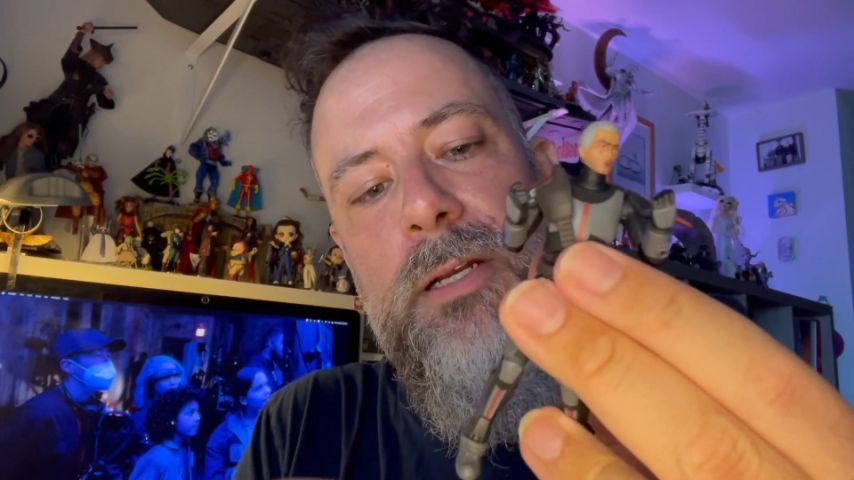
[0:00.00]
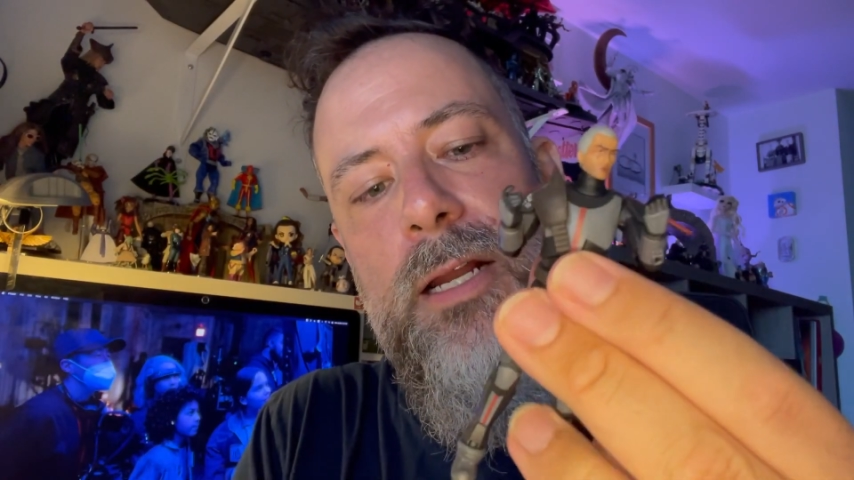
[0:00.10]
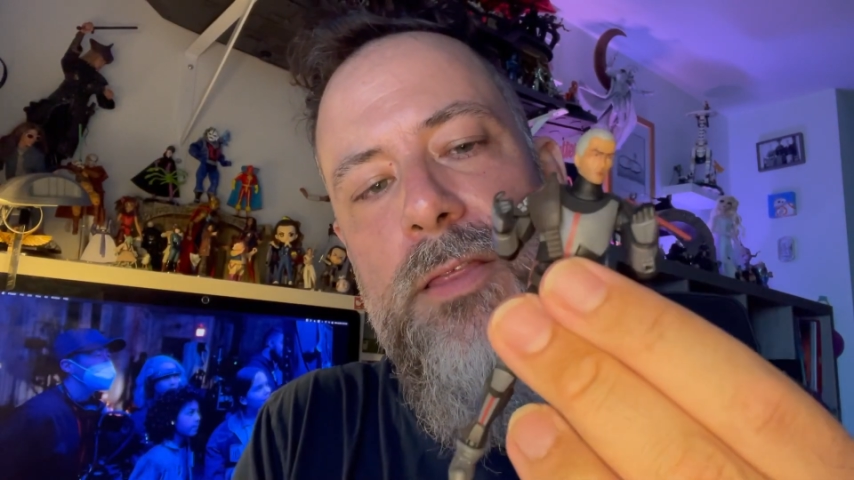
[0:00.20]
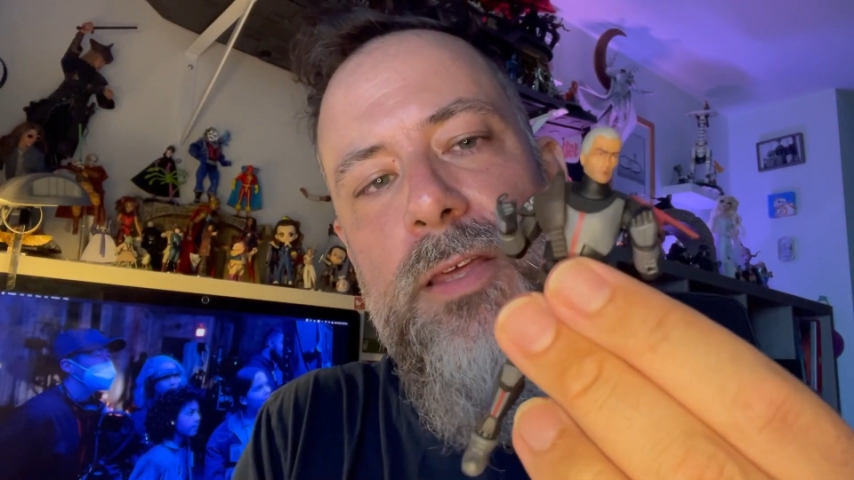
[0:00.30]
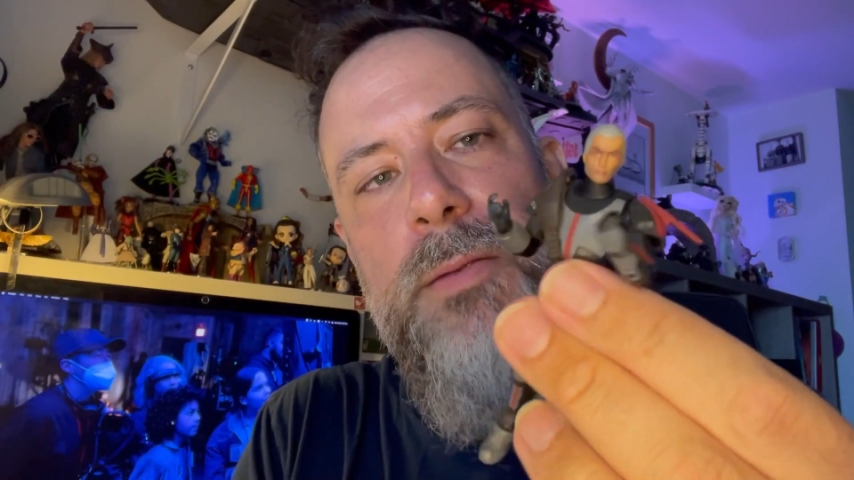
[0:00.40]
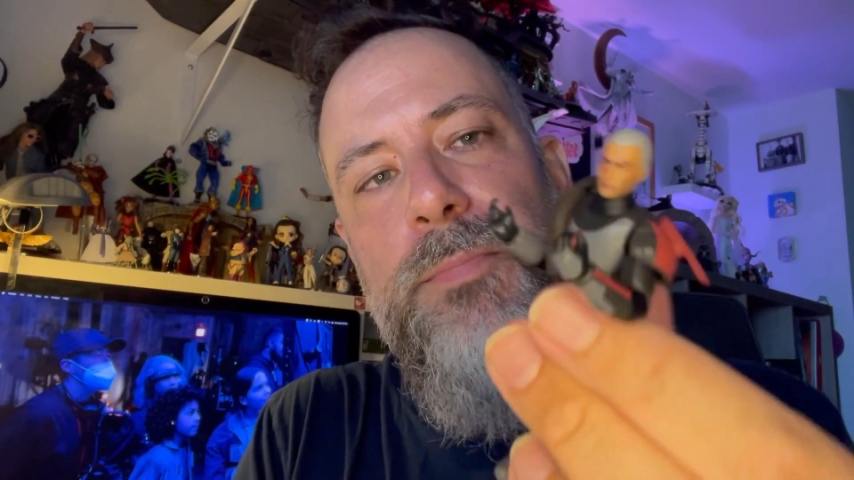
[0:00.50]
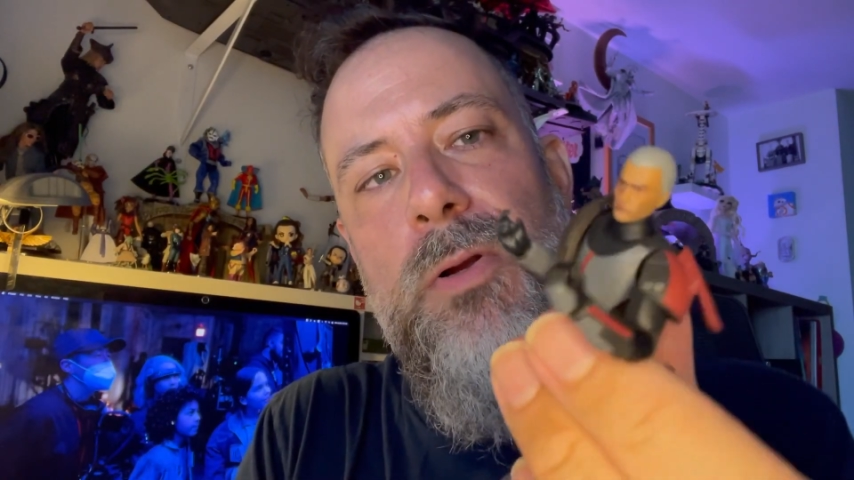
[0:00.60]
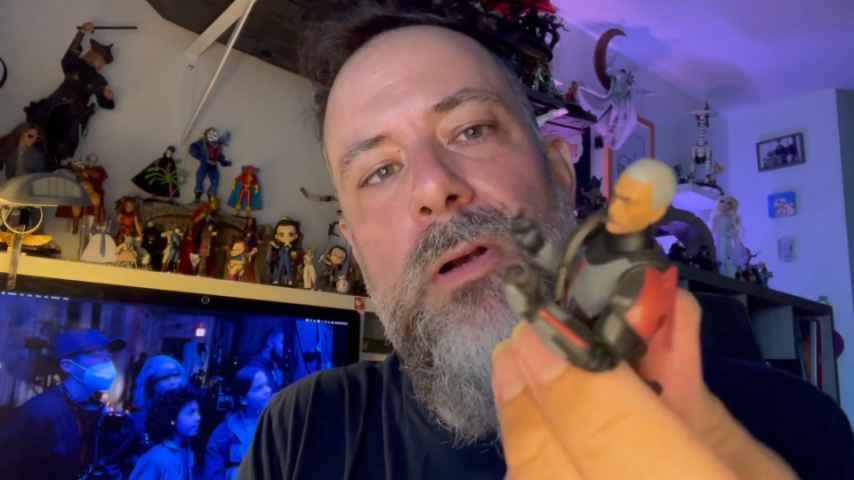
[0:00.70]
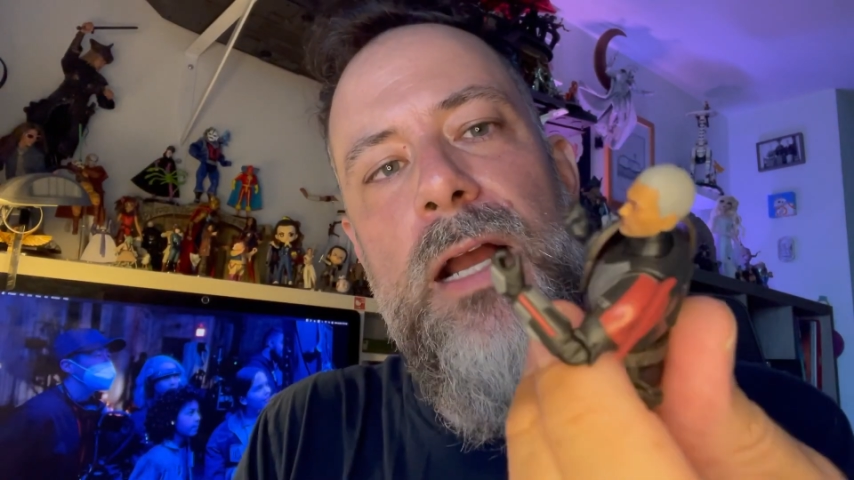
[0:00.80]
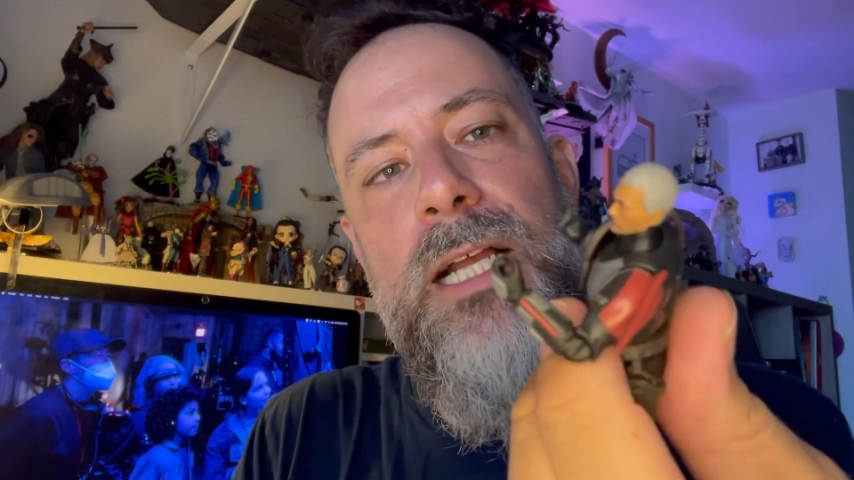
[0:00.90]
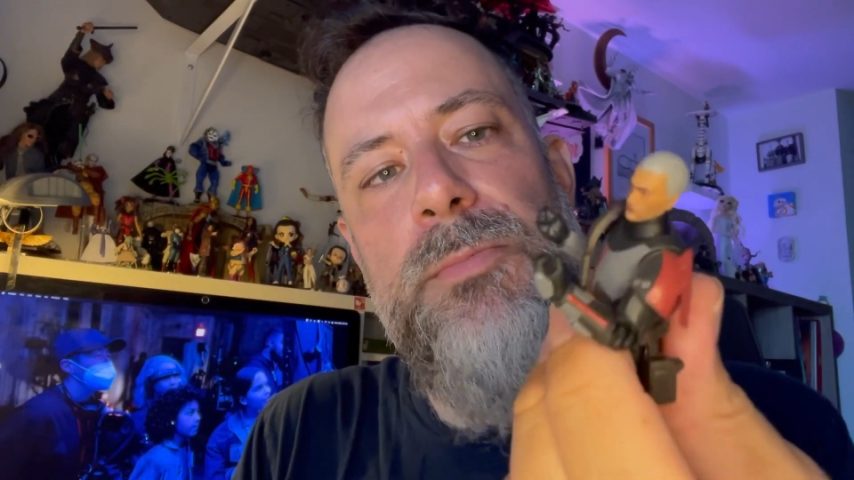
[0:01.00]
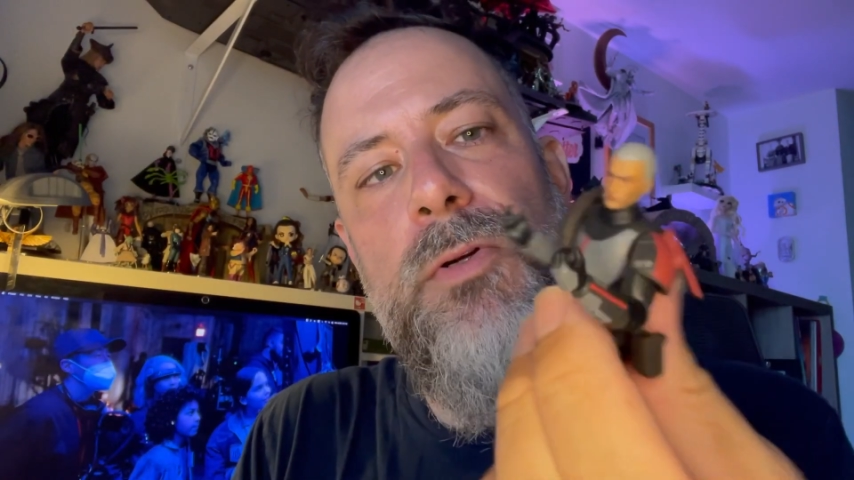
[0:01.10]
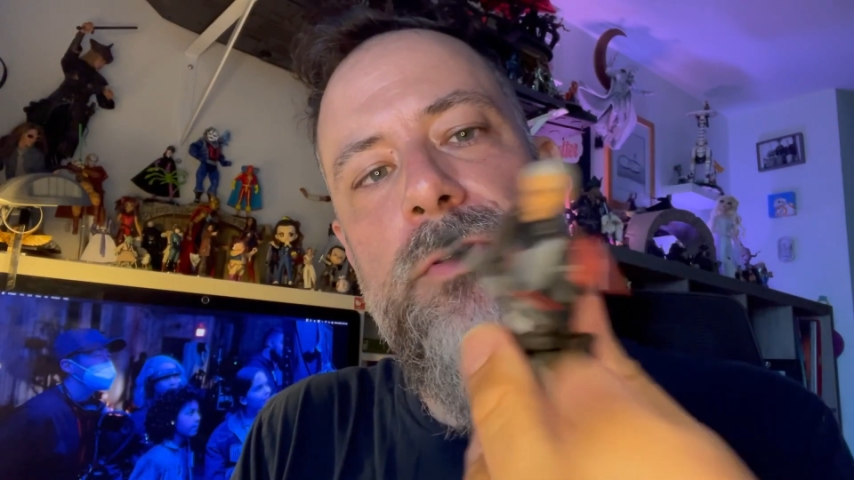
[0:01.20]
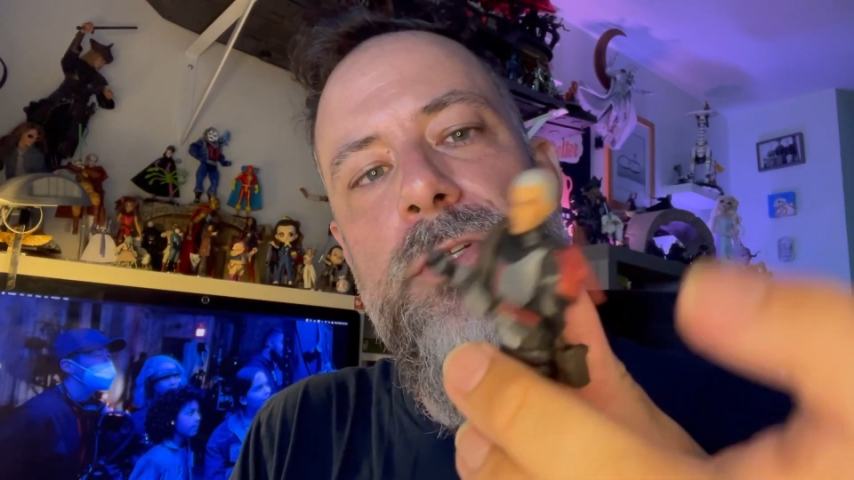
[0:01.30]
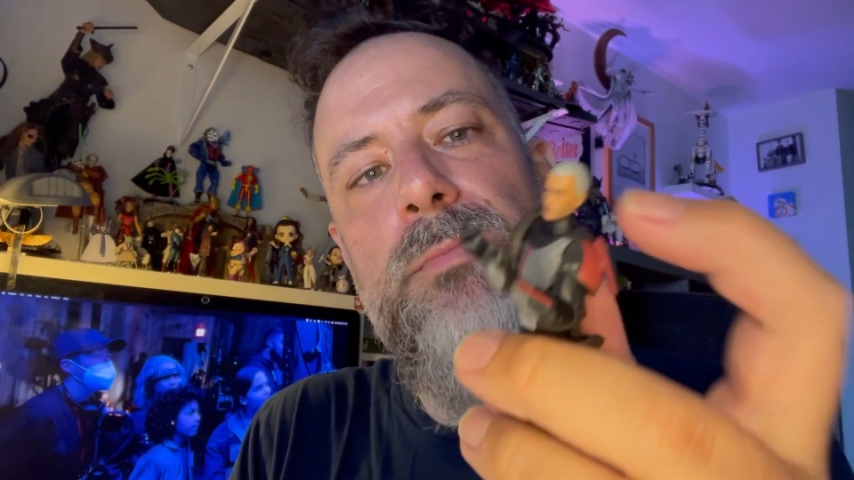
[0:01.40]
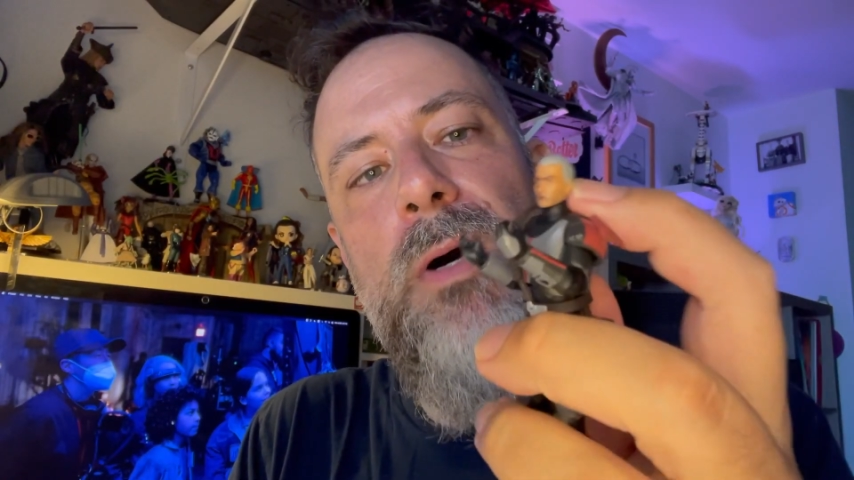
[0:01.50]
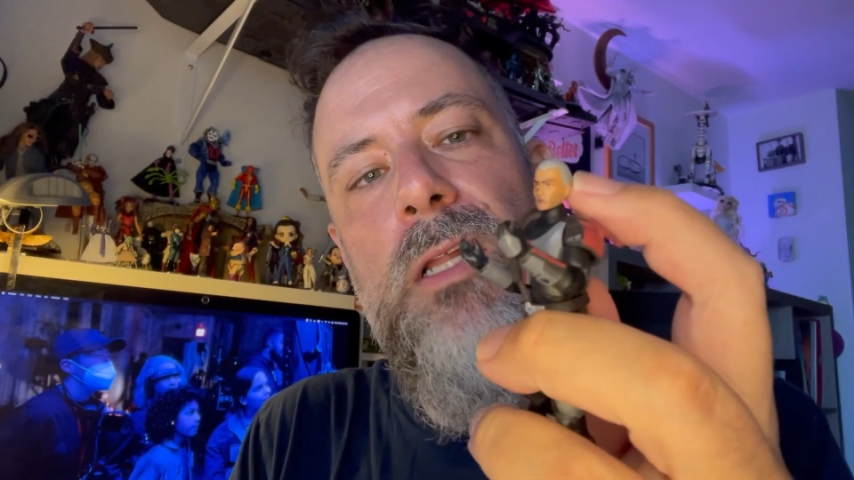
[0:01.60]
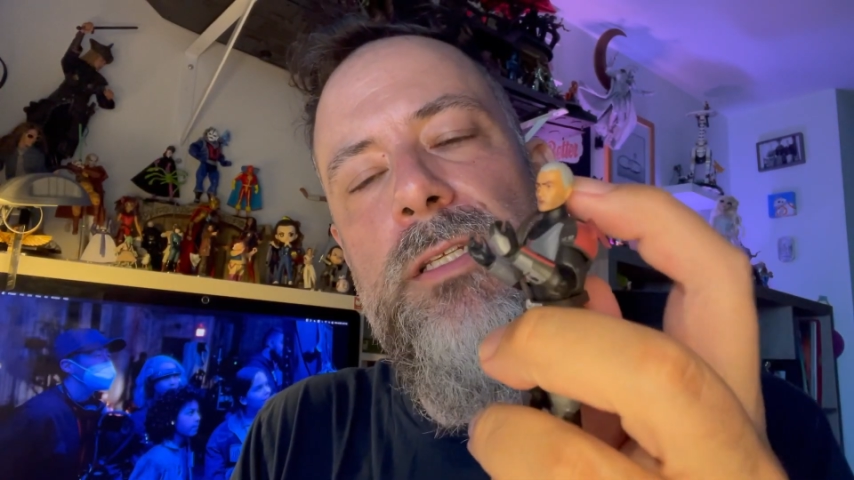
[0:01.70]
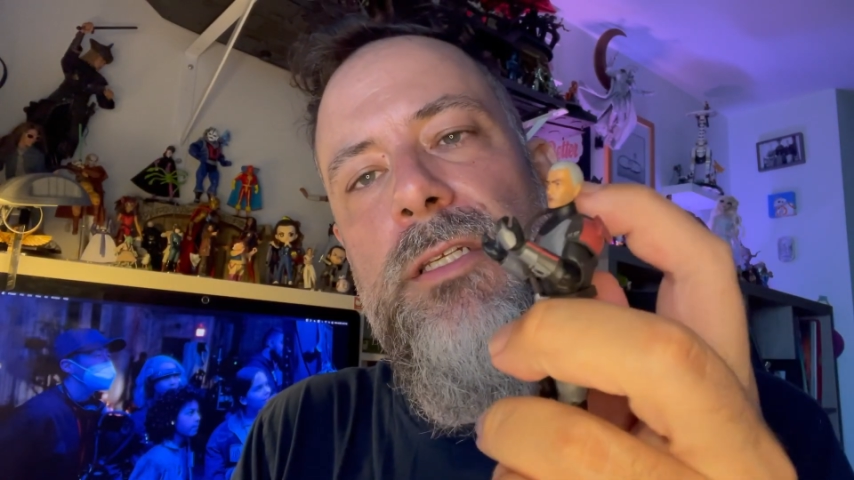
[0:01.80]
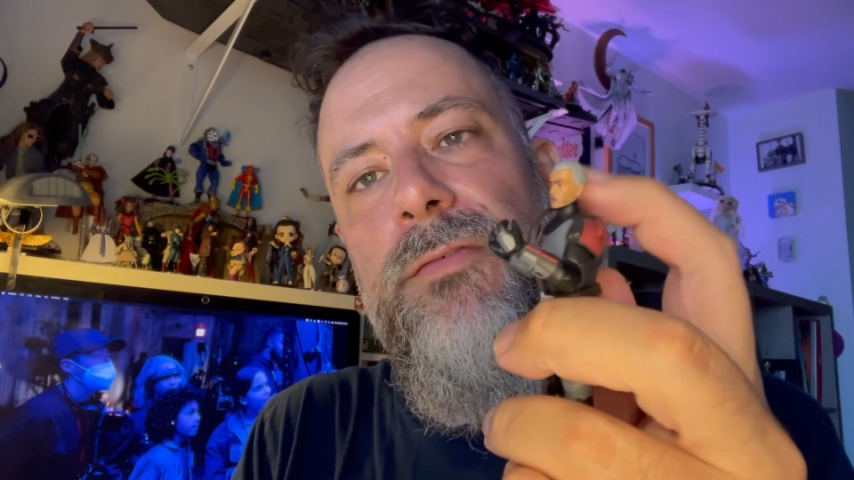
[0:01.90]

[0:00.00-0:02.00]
and I think per Hasbro's new policy